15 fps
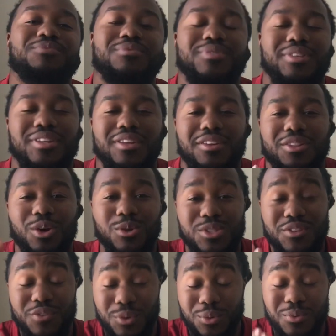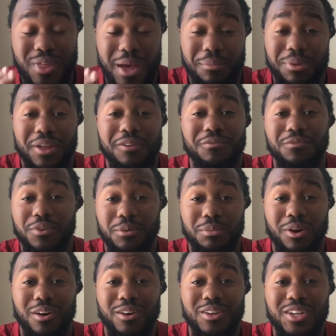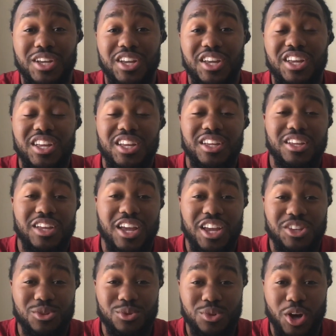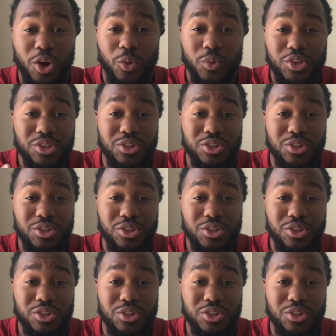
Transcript: and you know when there's that one play that you will not forget,